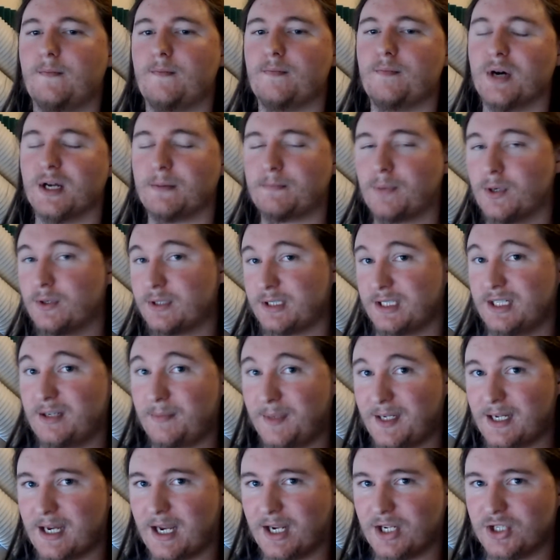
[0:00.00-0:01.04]
But personally, to
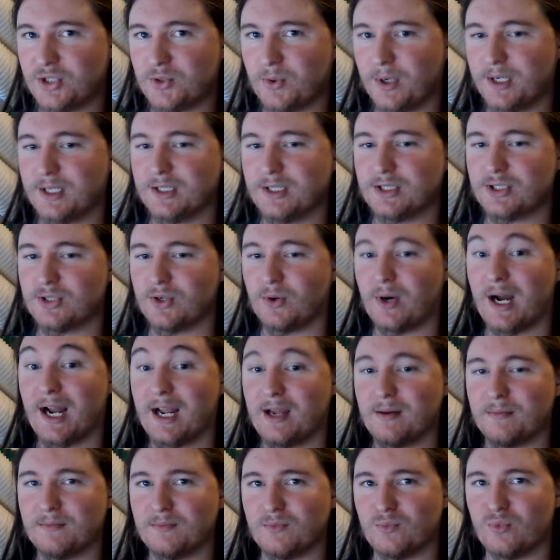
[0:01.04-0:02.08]
me, I enjoyed it, so I
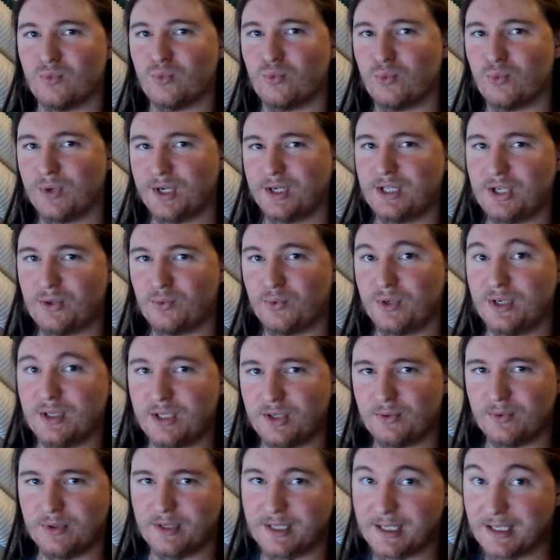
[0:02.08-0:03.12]
am really, really,
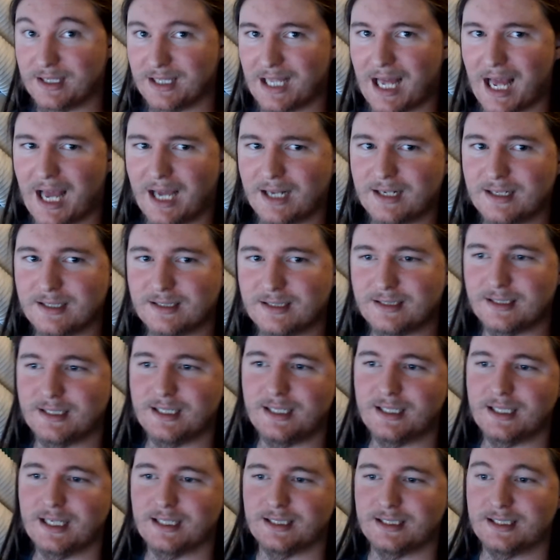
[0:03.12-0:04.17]
really glad to see
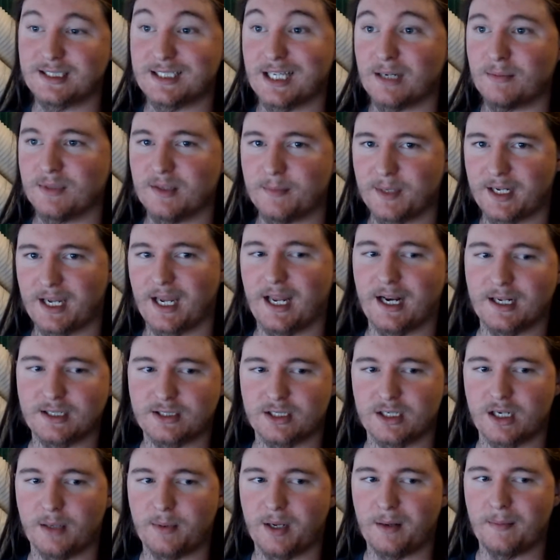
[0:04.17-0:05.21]
that some of the mechanics are
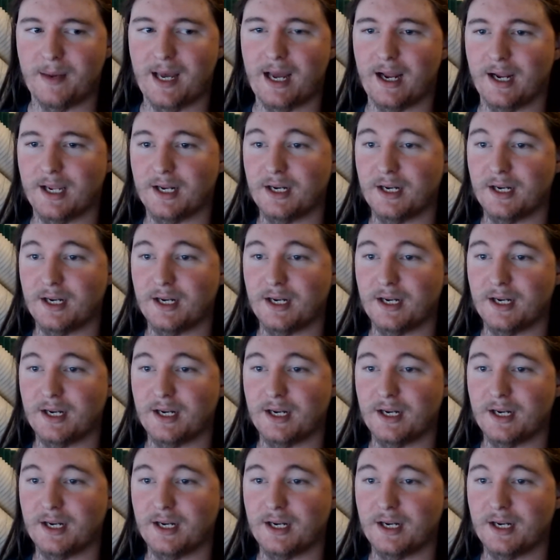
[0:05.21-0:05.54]
coming back.